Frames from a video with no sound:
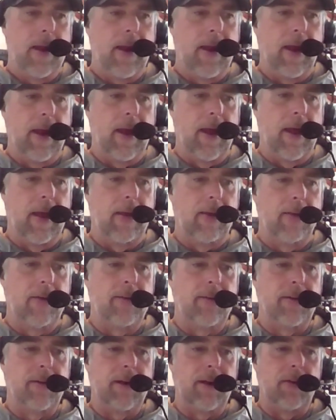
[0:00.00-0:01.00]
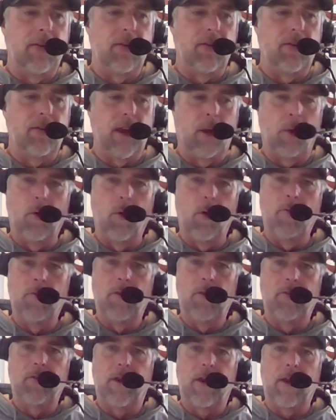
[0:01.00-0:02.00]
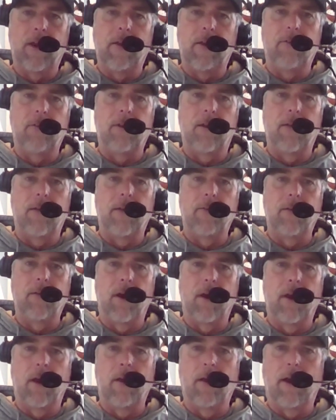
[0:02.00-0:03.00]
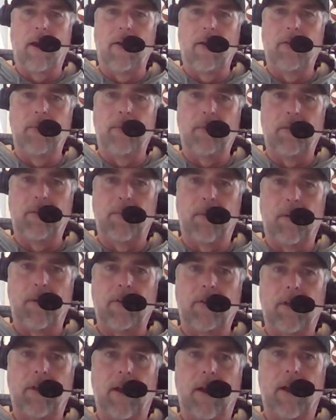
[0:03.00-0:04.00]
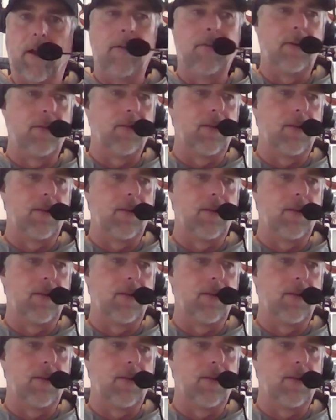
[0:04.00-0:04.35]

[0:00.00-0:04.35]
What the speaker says: And they were over their skis, and they've gone out and hired some experienced guys.